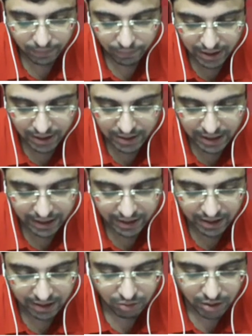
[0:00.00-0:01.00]
in that
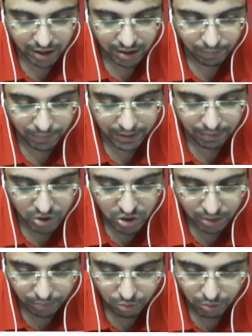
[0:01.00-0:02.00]
case you can play
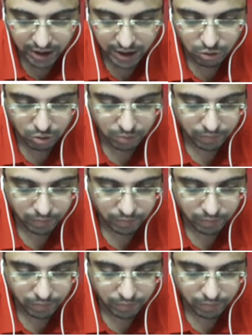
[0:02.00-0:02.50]
bishop to e2